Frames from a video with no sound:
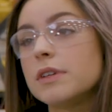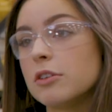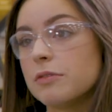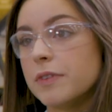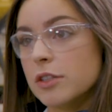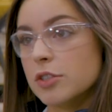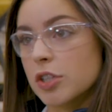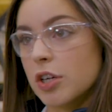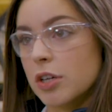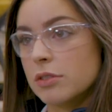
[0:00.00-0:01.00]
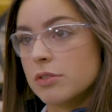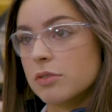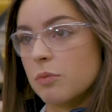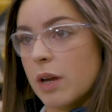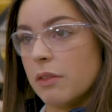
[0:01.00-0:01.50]
interference
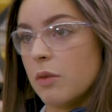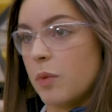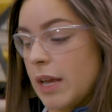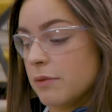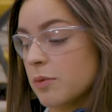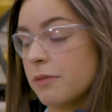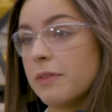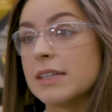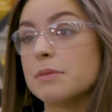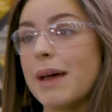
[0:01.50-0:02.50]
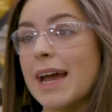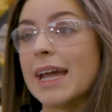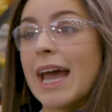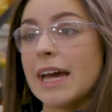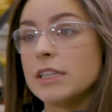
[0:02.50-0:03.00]
occurs when the waves reflect back
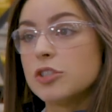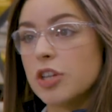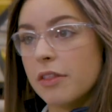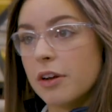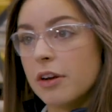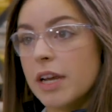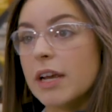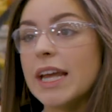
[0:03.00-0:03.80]
at each other